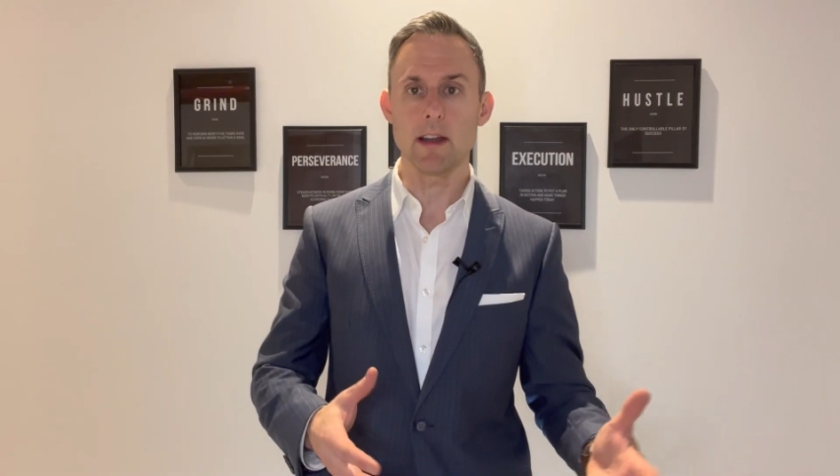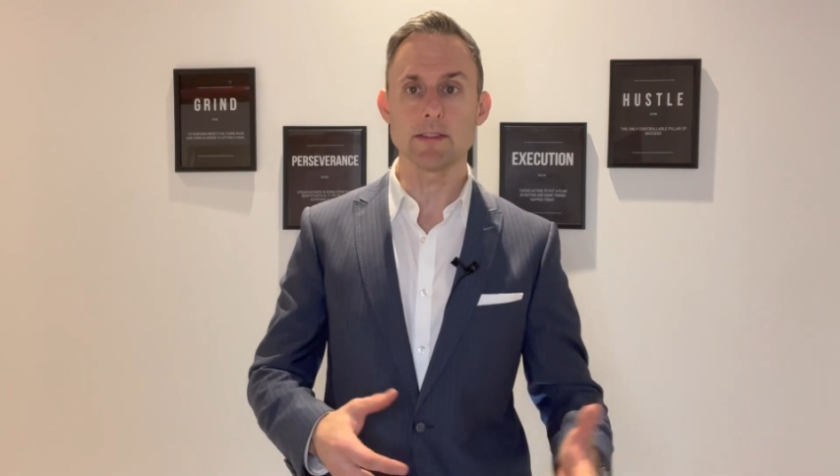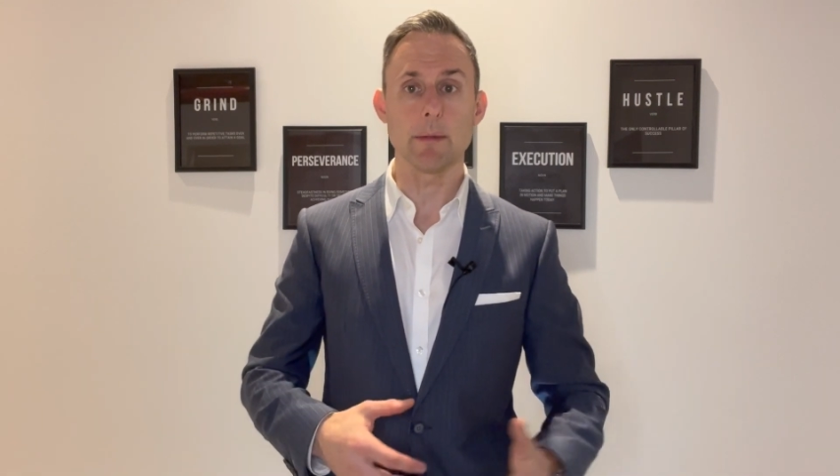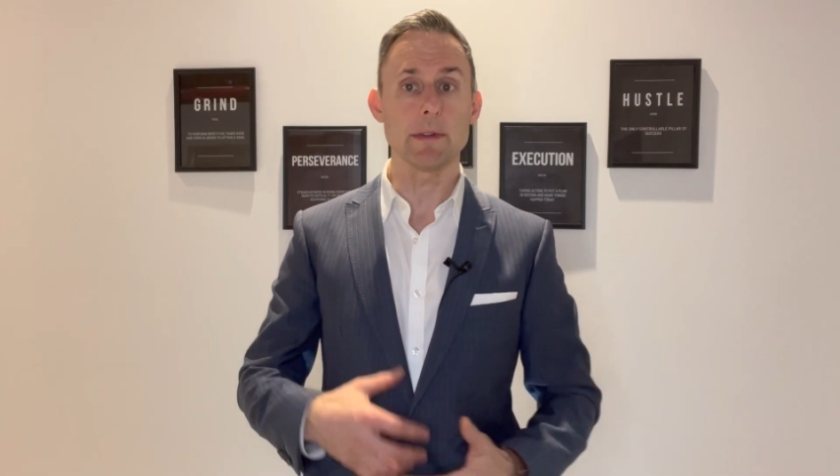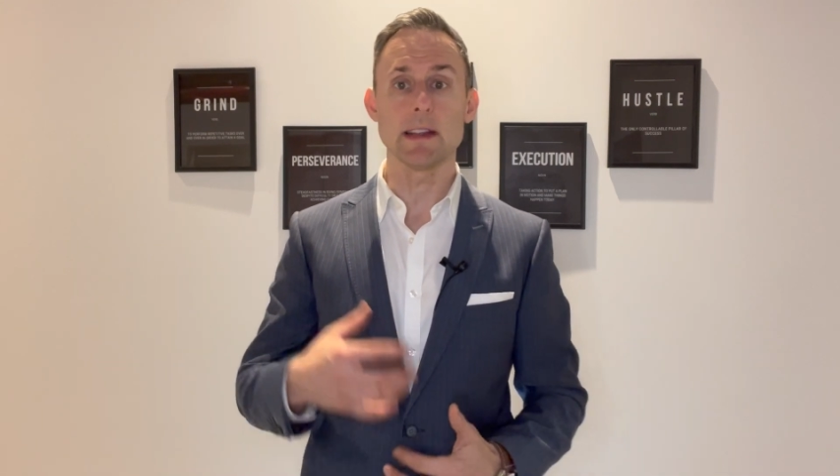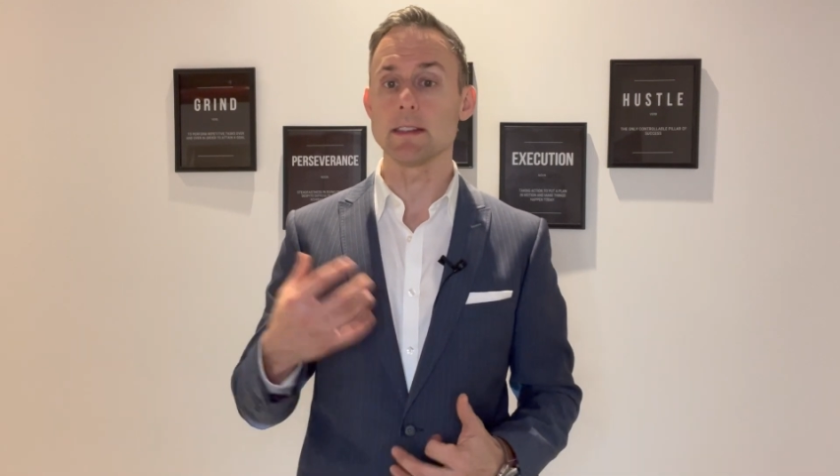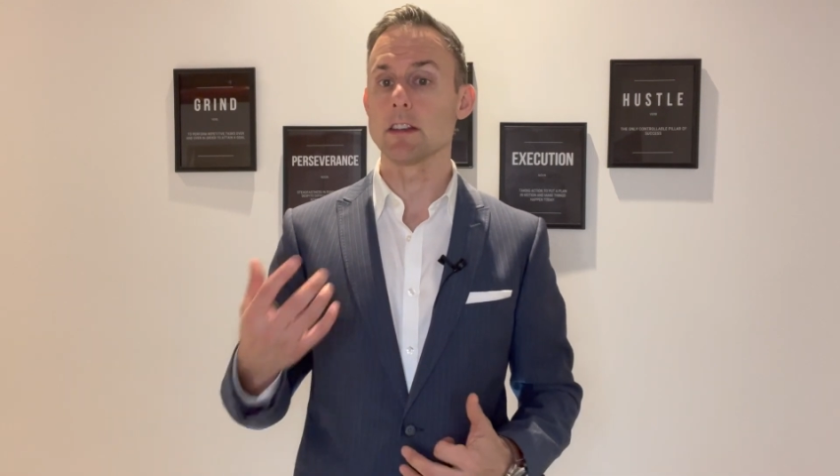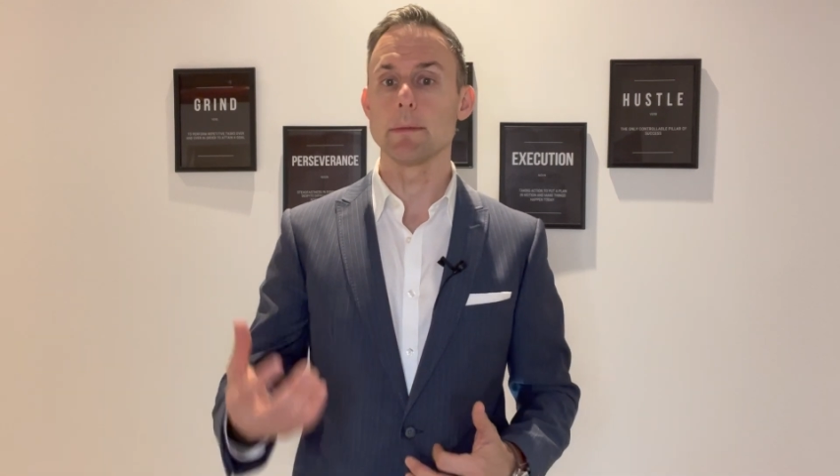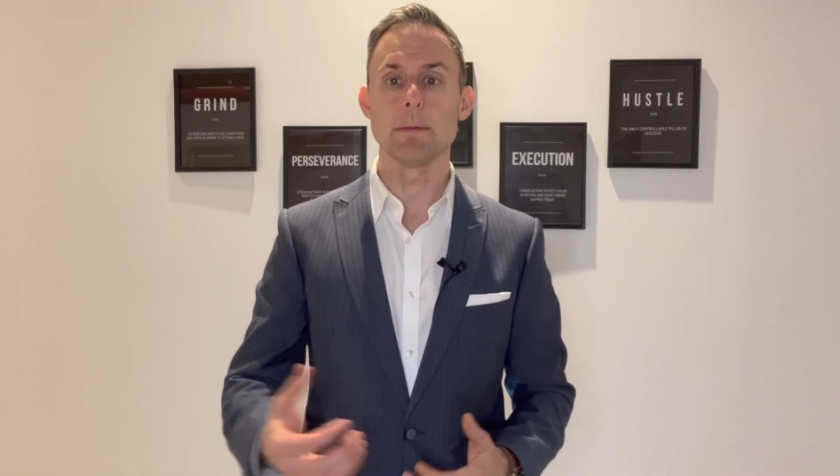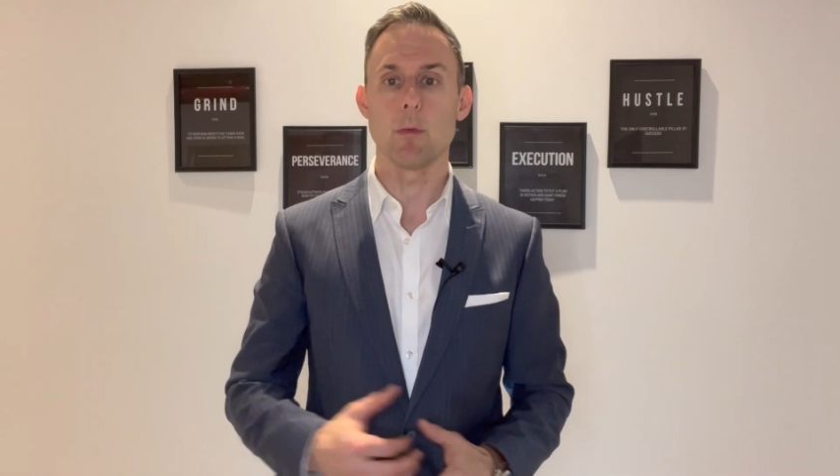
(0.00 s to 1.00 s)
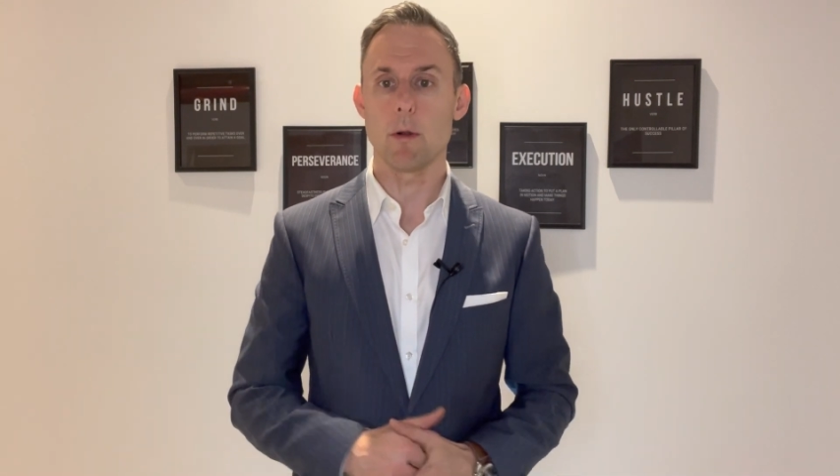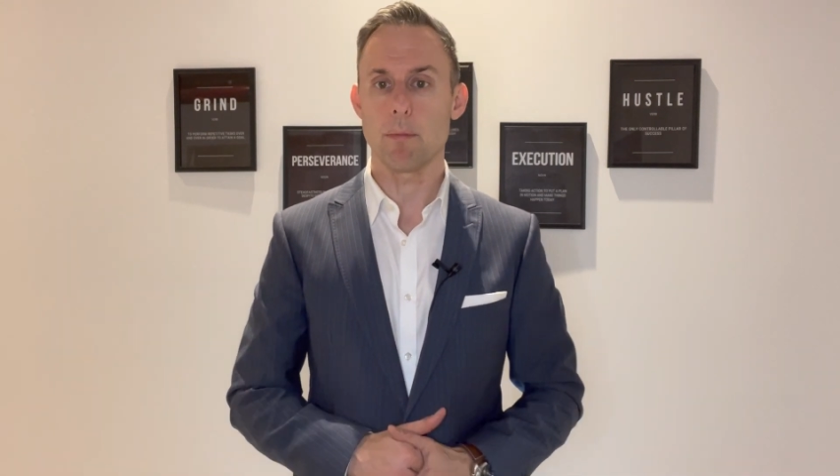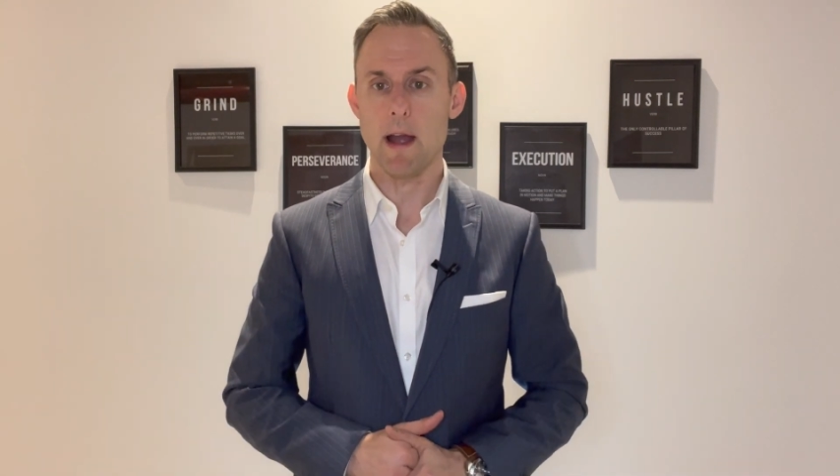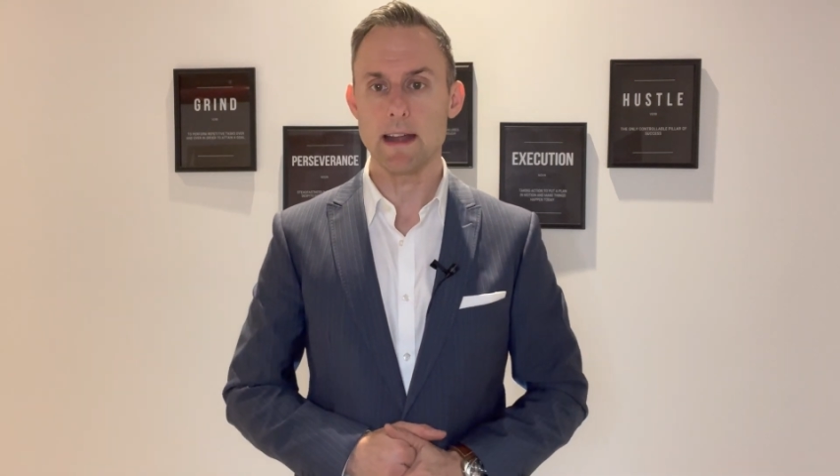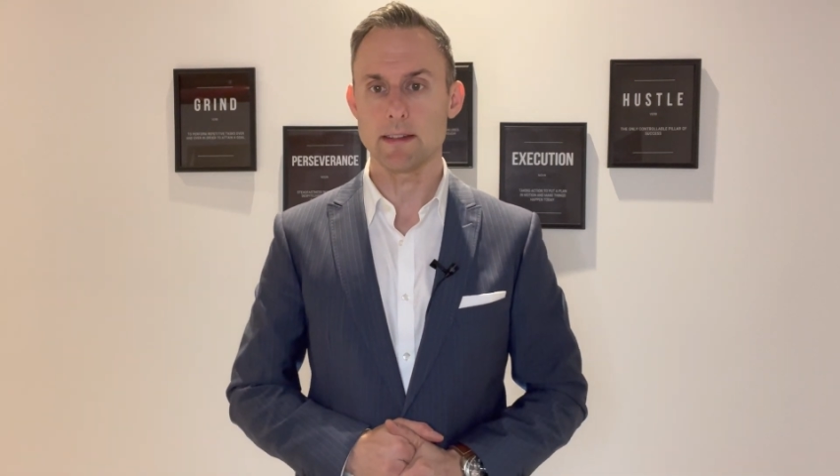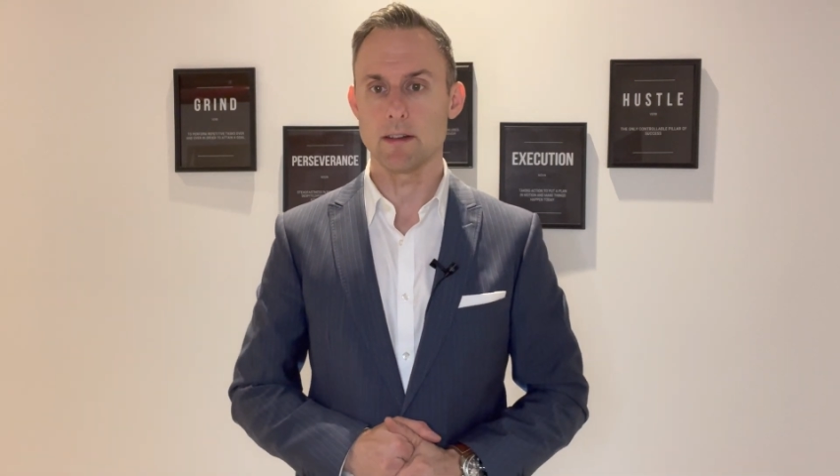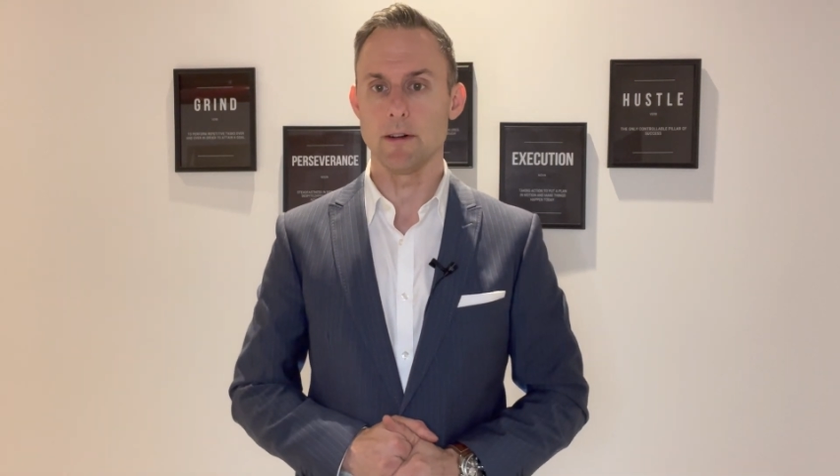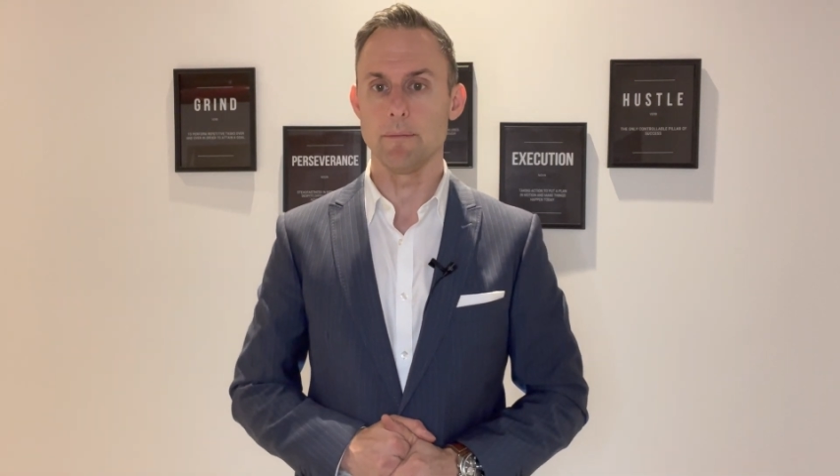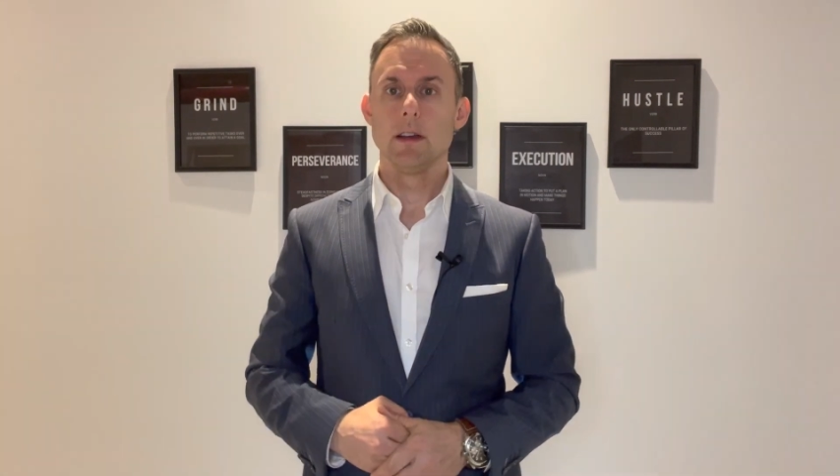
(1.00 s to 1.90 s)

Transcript: something that's a little bit more practical.